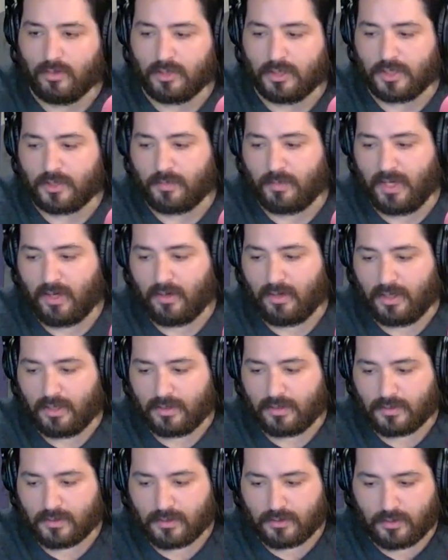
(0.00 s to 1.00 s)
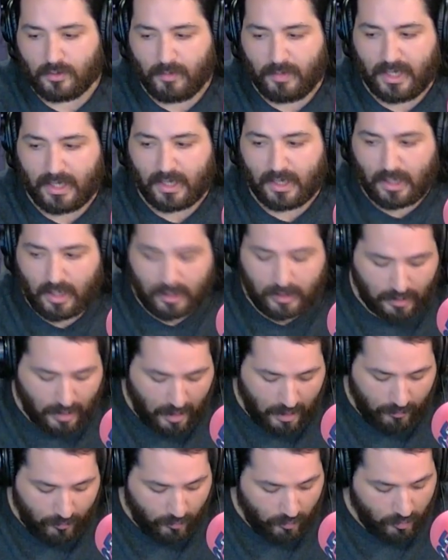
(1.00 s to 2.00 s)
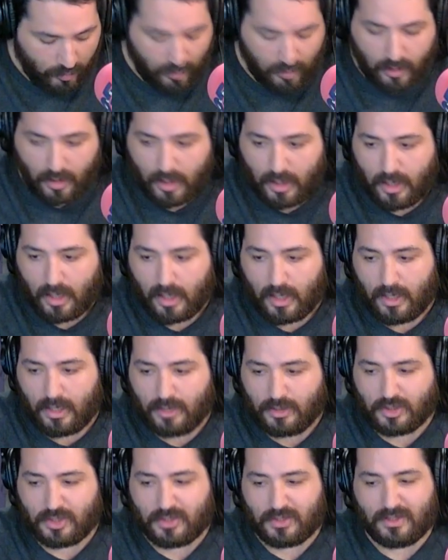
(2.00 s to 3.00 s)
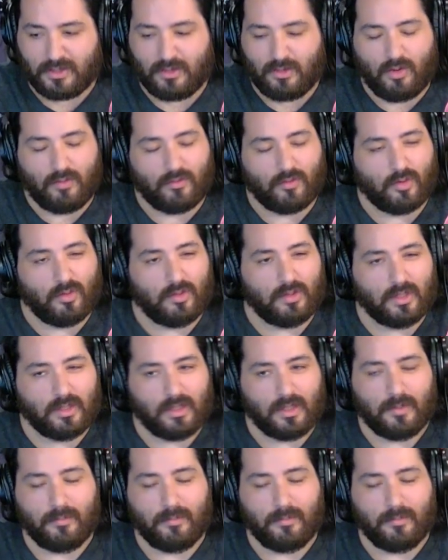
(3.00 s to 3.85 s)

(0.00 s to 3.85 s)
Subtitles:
experience to make it a lot more, just overall,